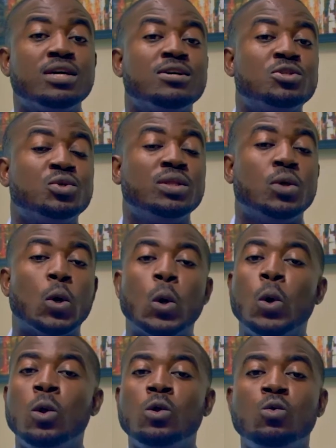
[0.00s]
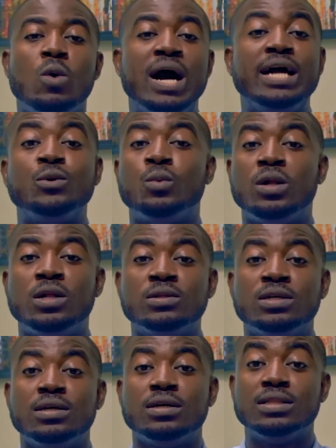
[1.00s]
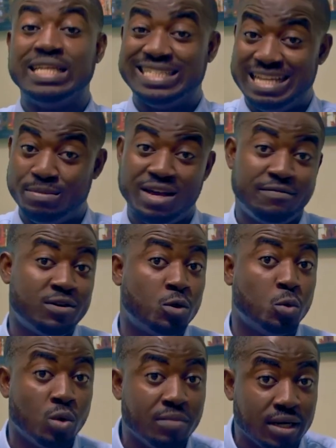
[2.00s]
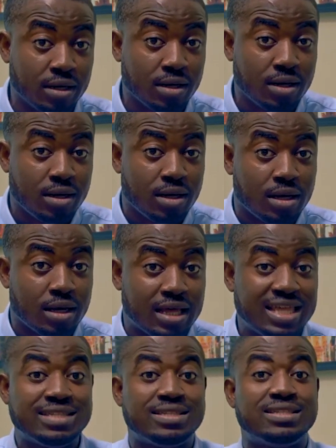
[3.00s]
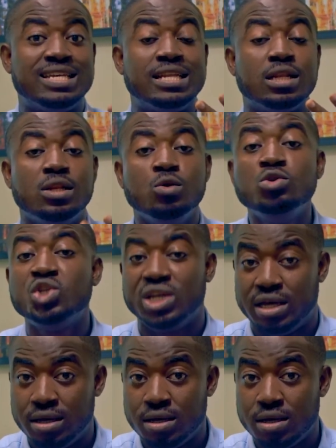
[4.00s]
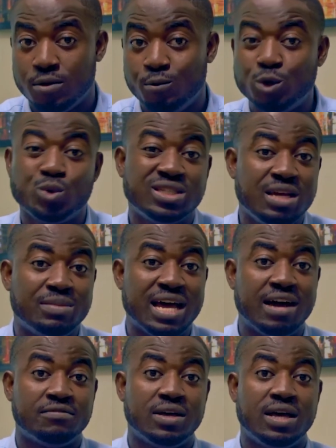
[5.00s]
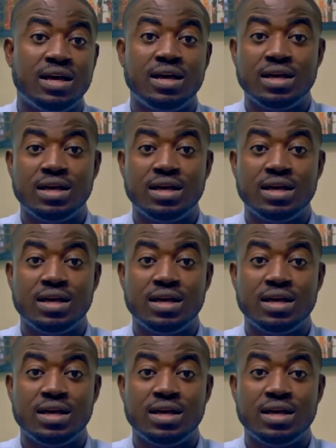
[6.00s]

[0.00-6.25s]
country in the whole wide world that's named after a woman. And that's St. Lucia, which was named after